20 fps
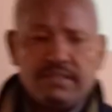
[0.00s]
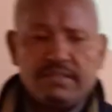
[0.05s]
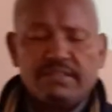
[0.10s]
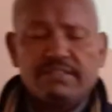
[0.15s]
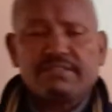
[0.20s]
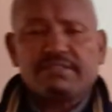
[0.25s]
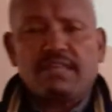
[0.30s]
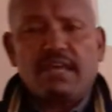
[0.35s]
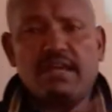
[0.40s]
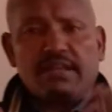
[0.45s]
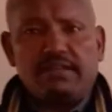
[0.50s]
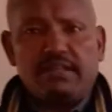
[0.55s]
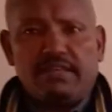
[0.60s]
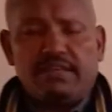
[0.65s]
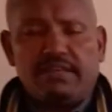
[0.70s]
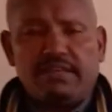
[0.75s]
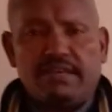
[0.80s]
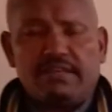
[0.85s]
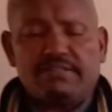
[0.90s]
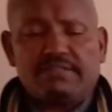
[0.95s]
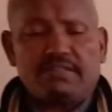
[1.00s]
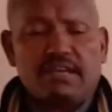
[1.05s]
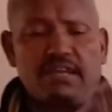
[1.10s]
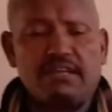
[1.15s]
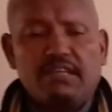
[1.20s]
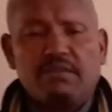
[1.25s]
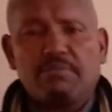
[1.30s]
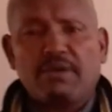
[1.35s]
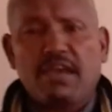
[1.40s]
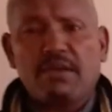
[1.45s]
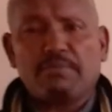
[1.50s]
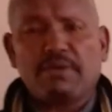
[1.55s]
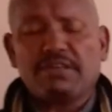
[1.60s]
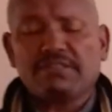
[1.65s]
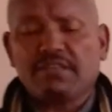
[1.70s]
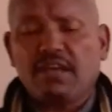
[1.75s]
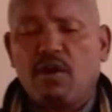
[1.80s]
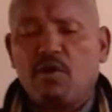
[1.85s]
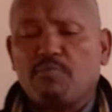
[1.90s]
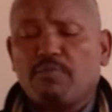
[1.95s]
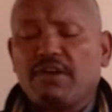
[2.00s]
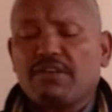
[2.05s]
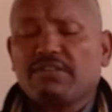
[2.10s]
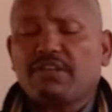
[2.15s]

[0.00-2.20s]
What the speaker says: standing by myself.